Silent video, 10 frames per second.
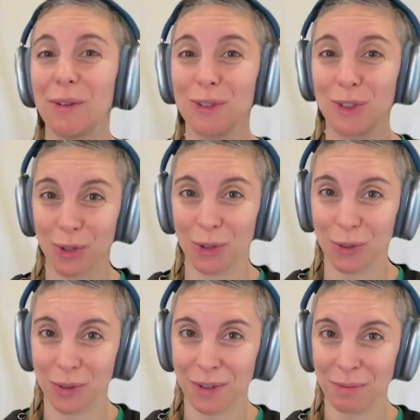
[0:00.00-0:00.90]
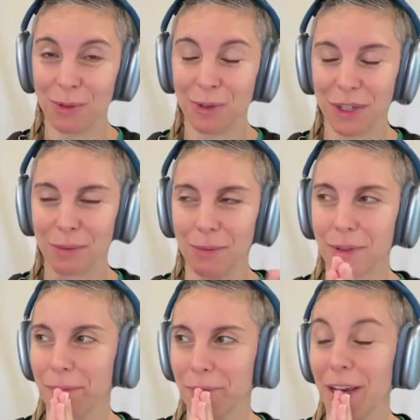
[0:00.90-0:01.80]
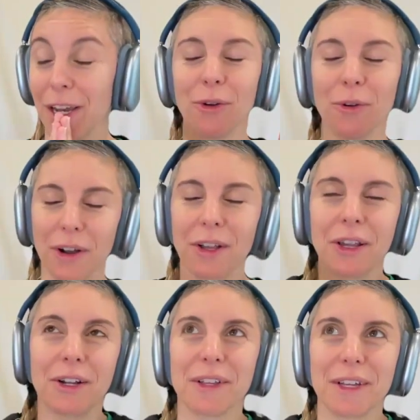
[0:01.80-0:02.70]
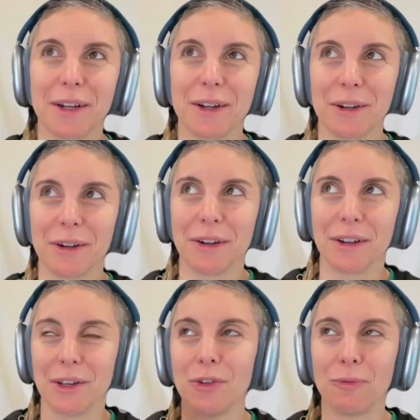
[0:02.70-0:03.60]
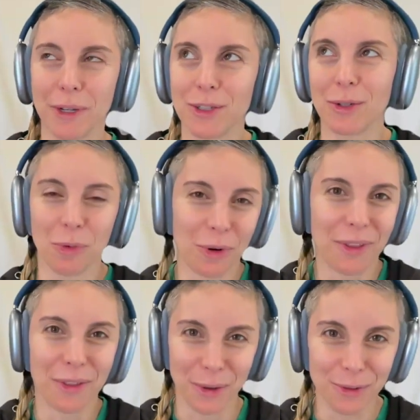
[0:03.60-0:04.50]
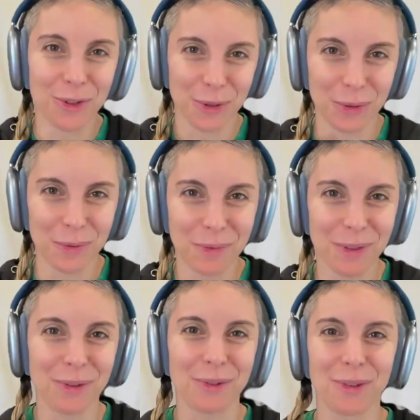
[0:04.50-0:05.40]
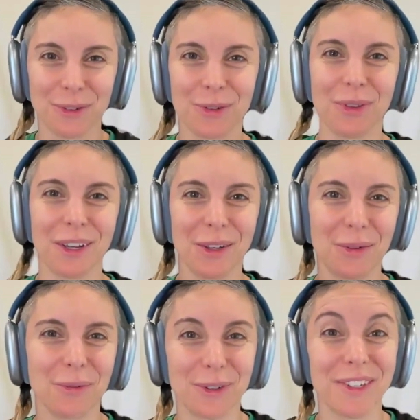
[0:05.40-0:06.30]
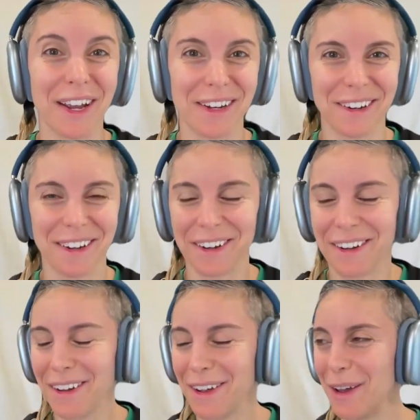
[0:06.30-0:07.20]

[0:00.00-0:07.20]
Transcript: those two museums, and I know clearly you've been to more than those two, but those are the two that you resided in.